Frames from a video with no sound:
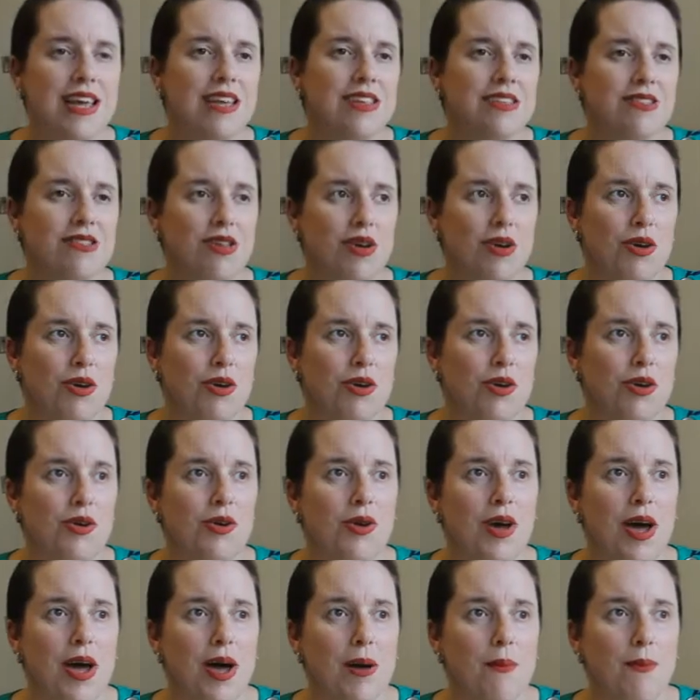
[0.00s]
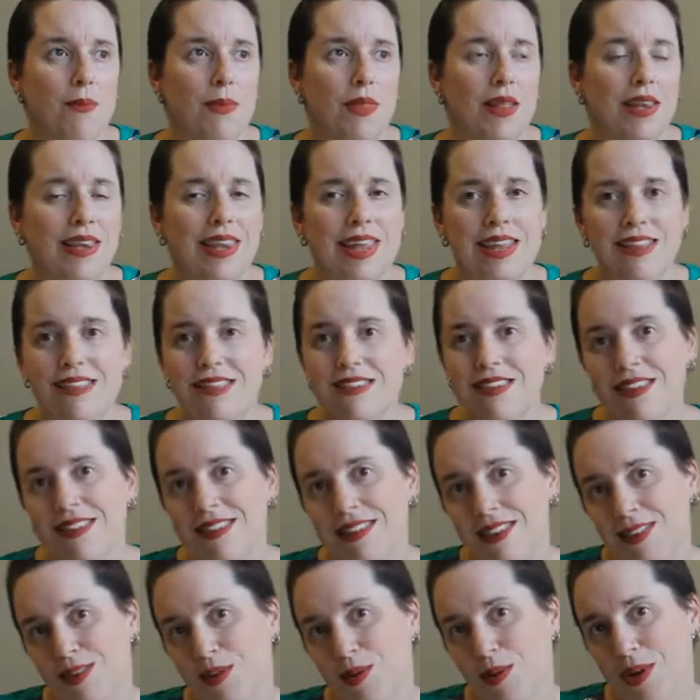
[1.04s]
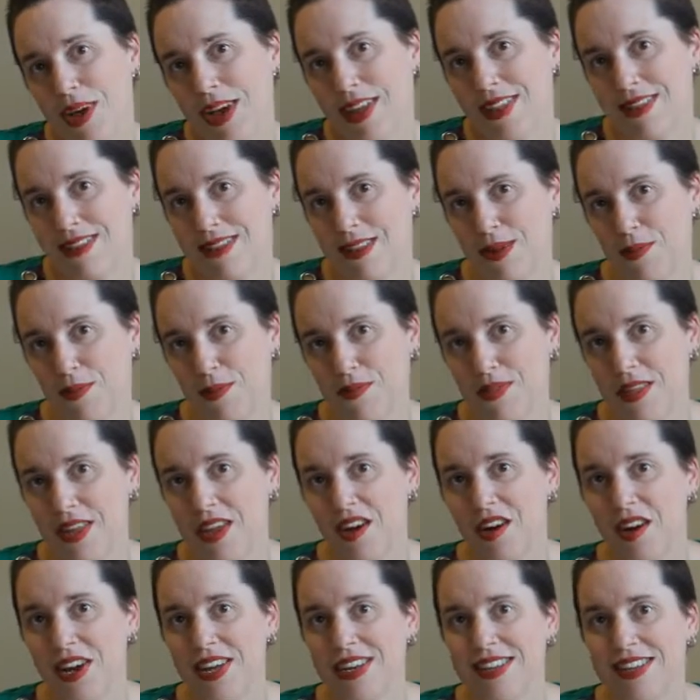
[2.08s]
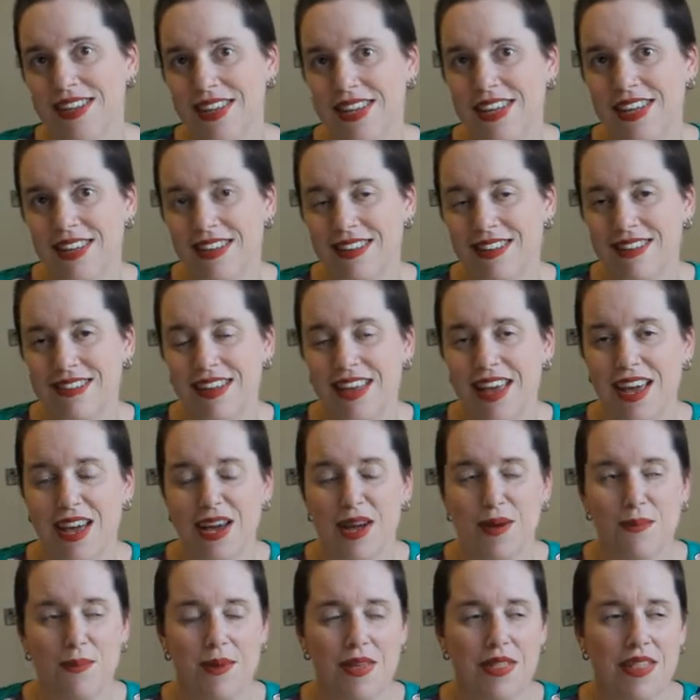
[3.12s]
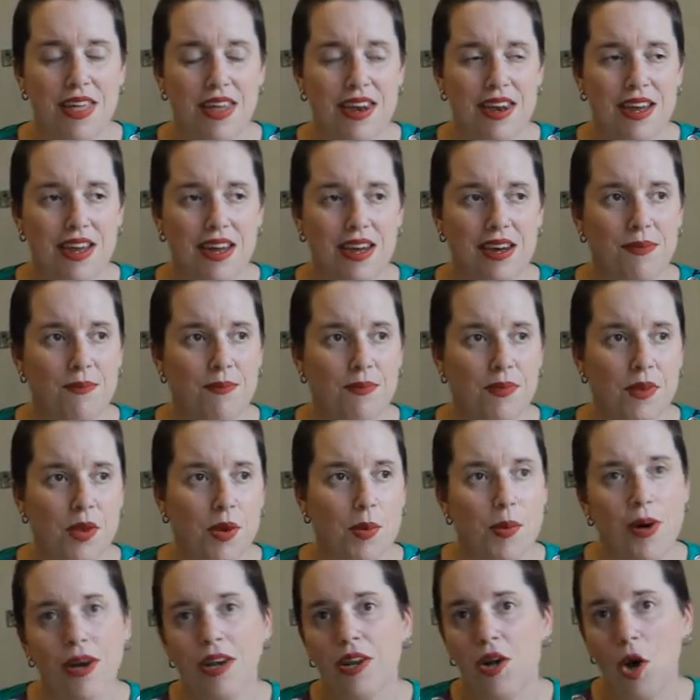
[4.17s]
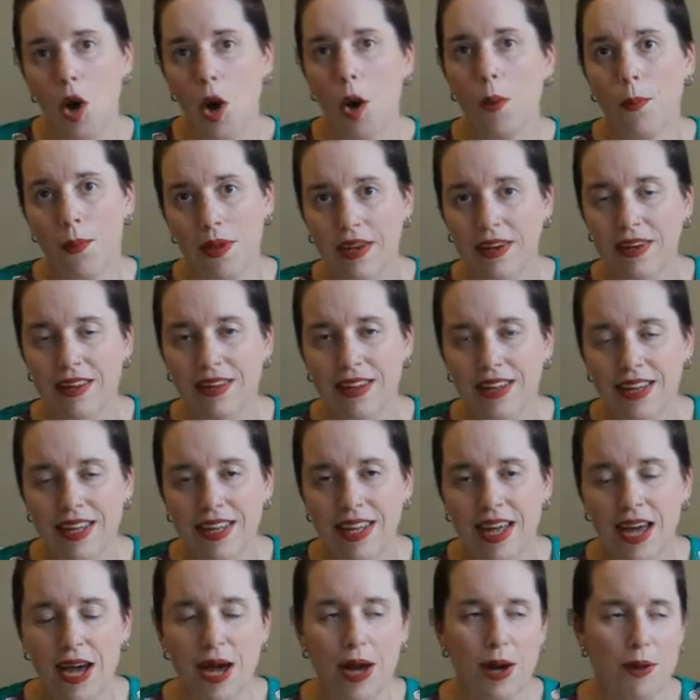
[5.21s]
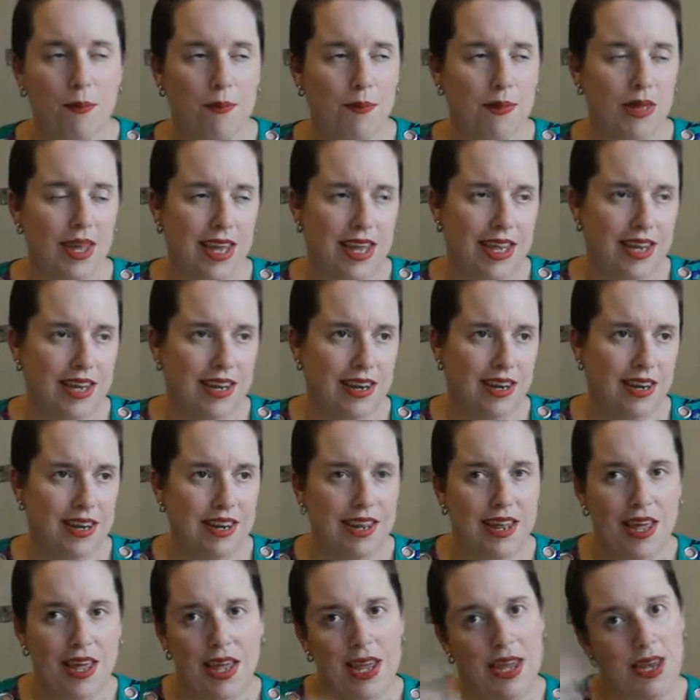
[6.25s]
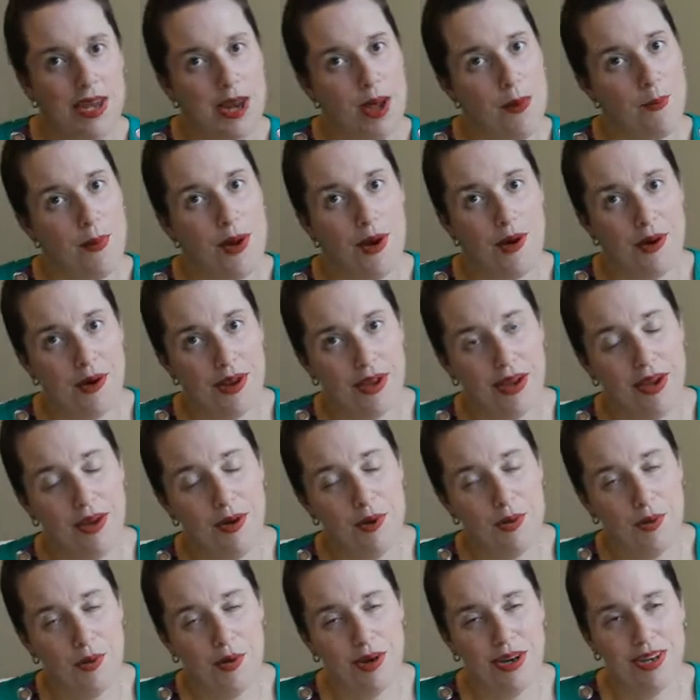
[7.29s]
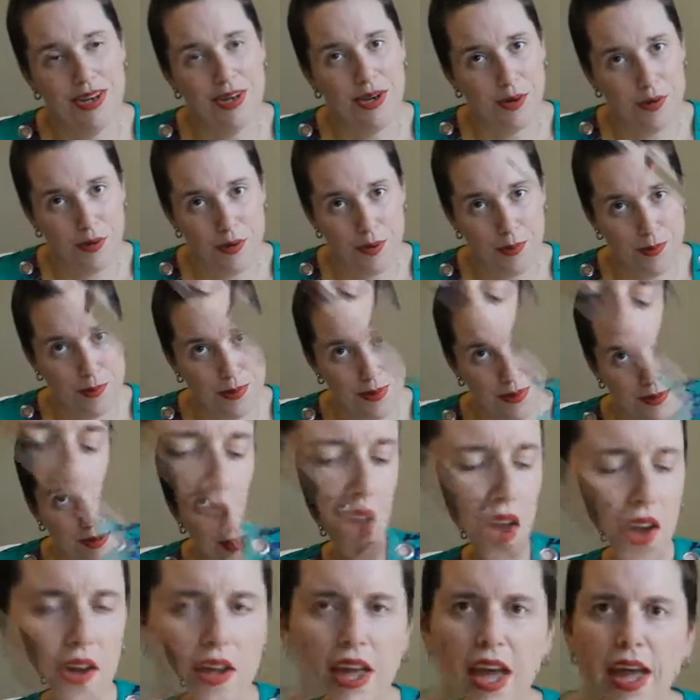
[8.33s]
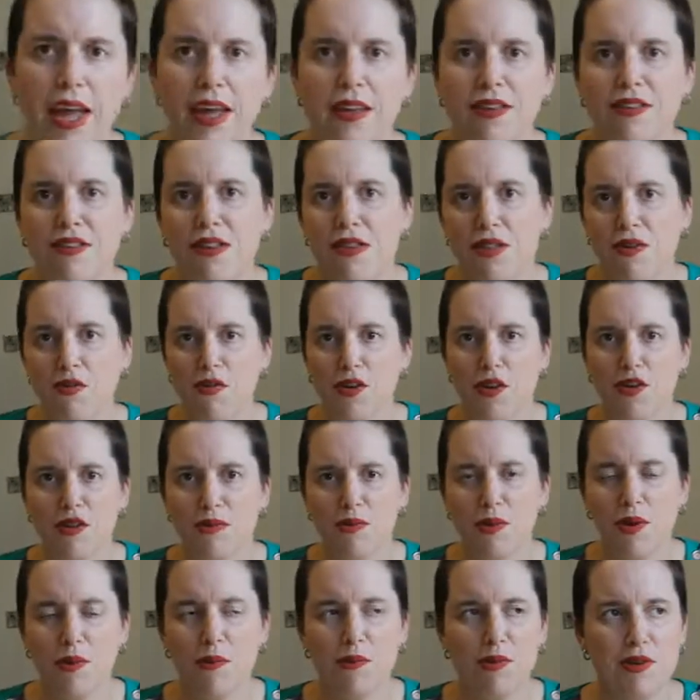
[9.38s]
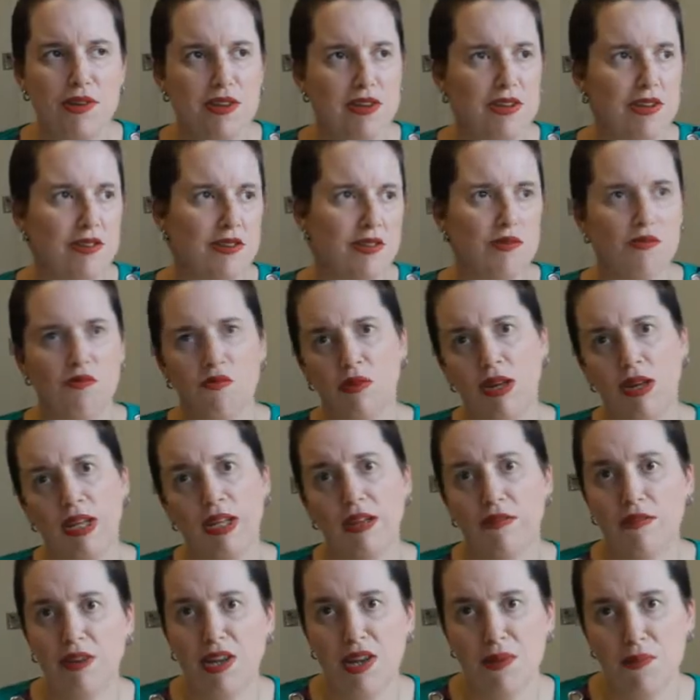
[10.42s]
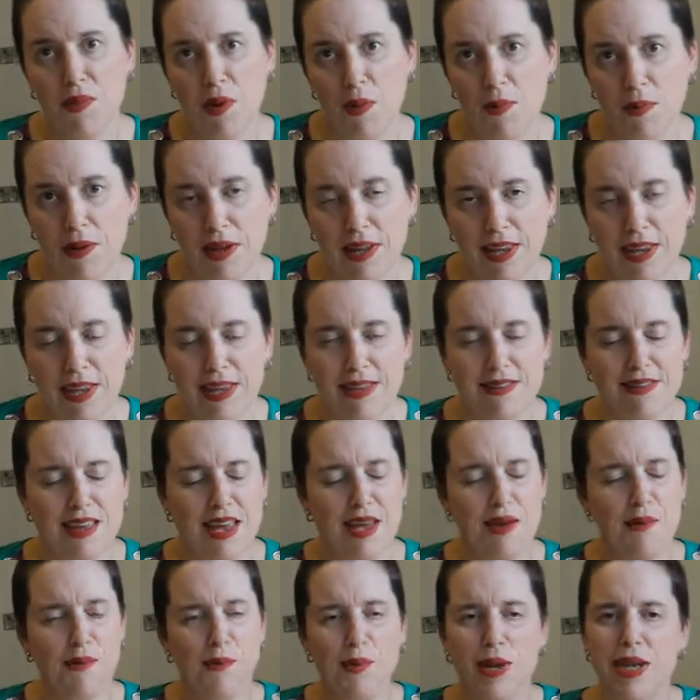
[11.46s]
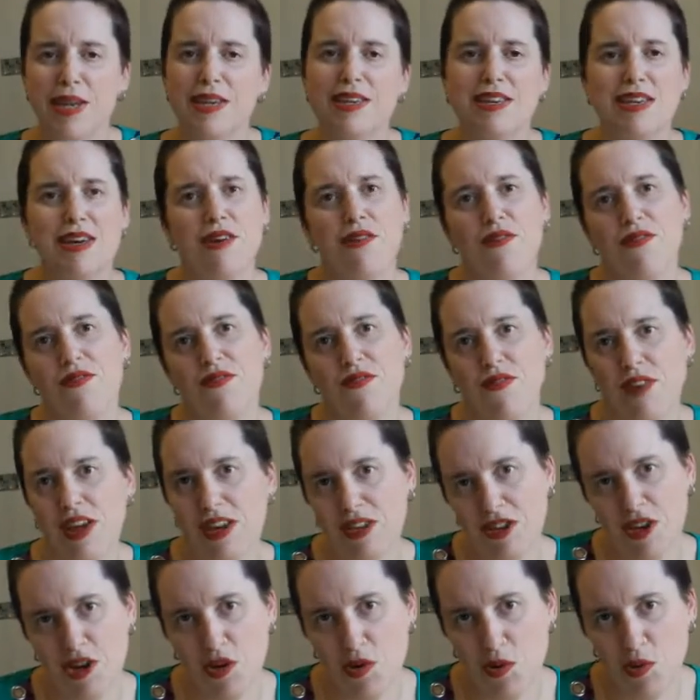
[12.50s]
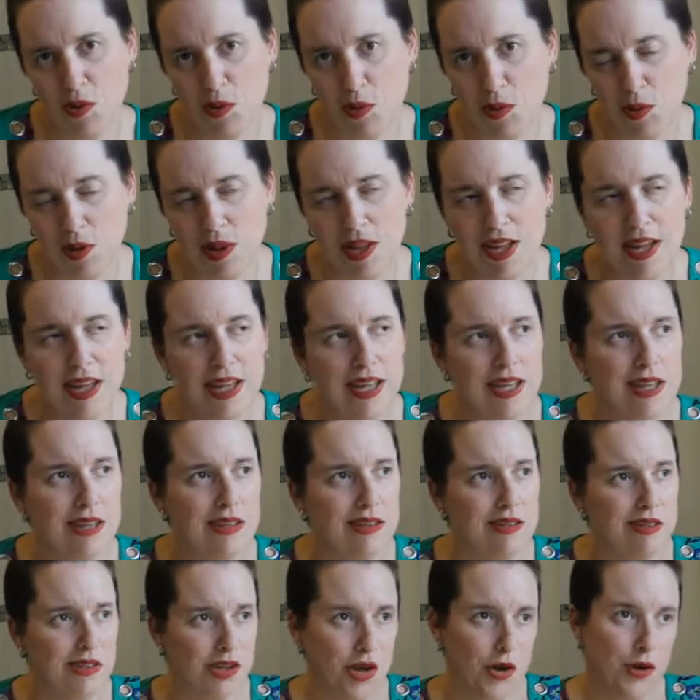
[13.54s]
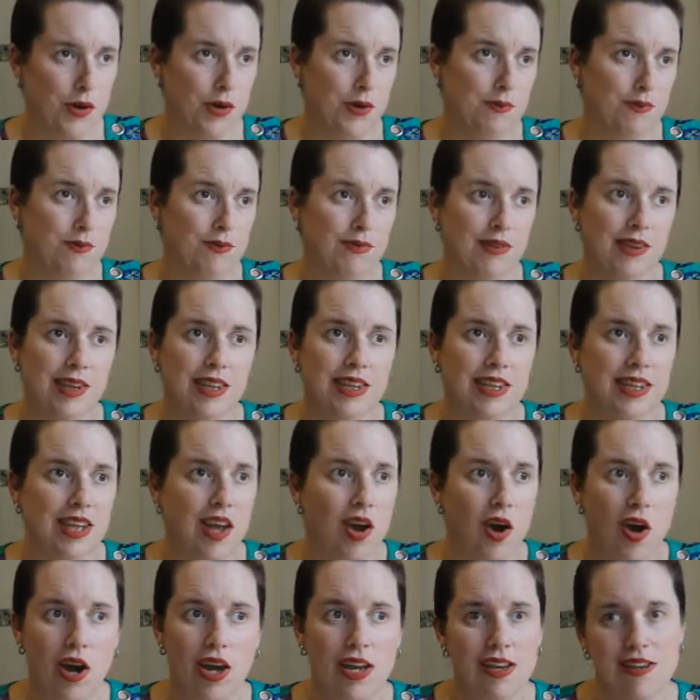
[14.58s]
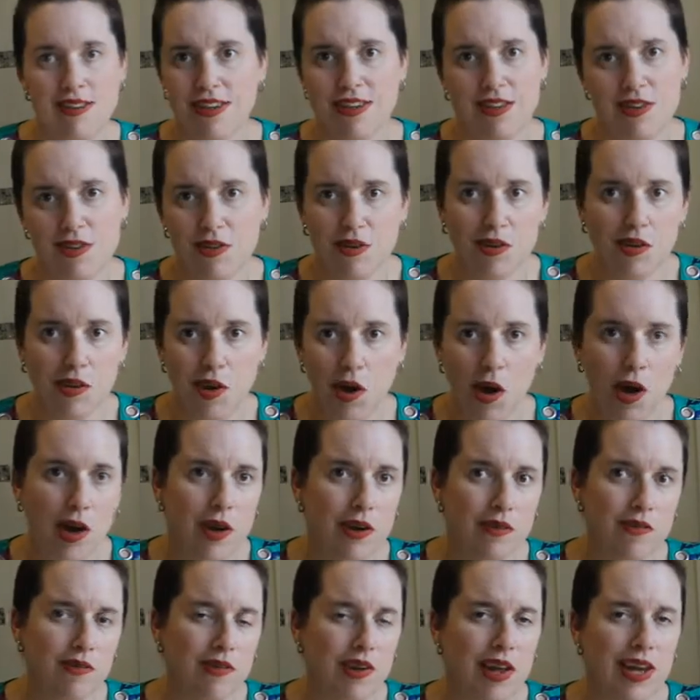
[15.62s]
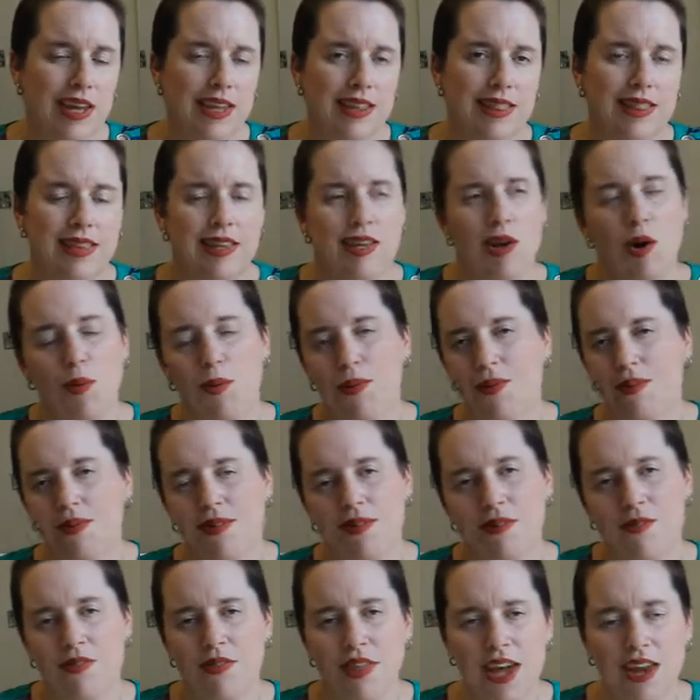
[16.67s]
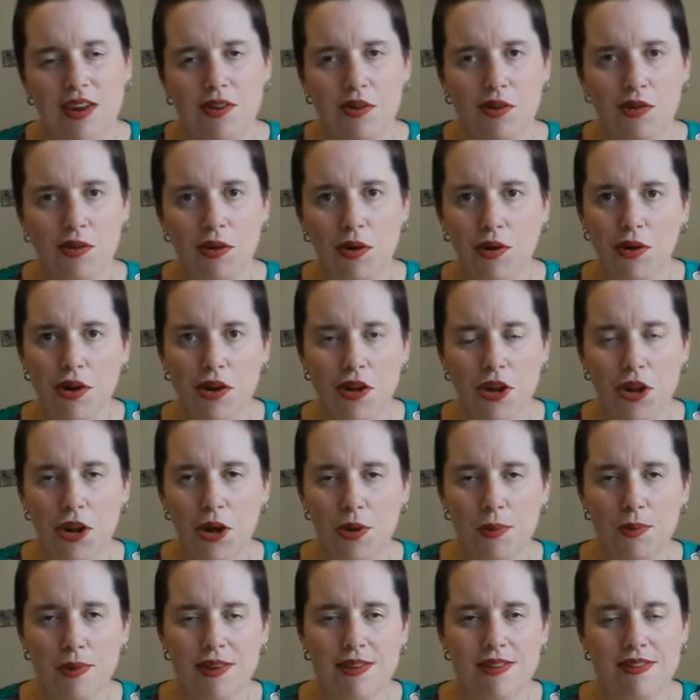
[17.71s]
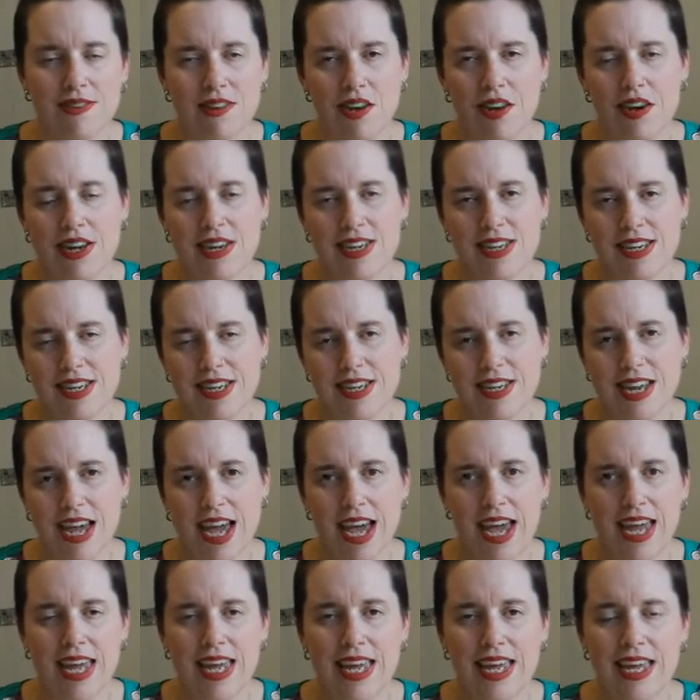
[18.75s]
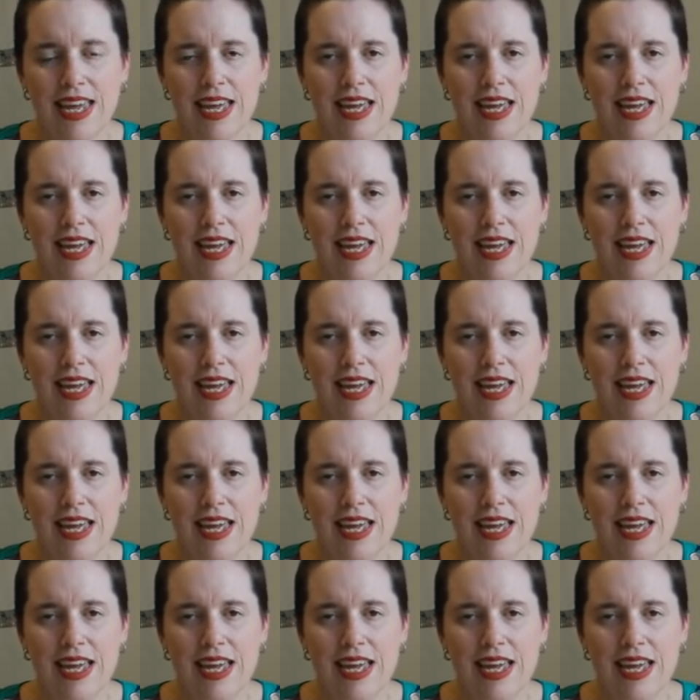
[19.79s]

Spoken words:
So let's just look at some of the ideas that are quite common in America or in Europe. Let's just look at that. The first one, which is really, really popular, is a winter fashion haul. So I did do kind of like the opposite of that not long ago, because I did a